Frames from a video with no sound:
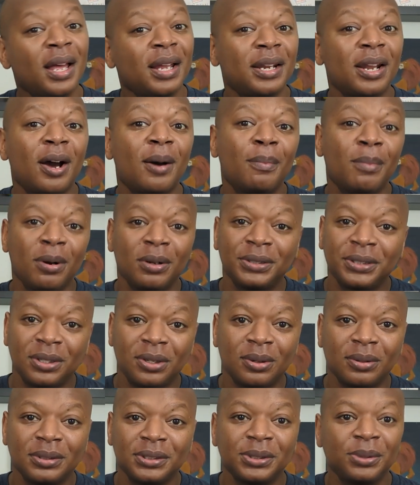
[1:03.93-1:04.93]
Now, most
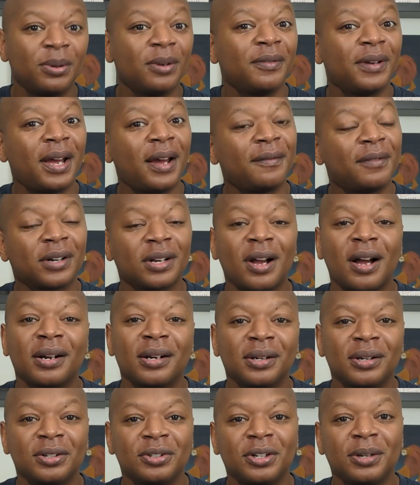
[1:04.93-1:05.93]
adults who have ever
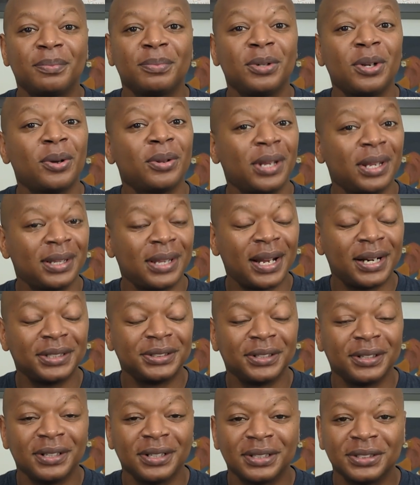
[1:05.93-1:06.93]
gone on a trip know that that is an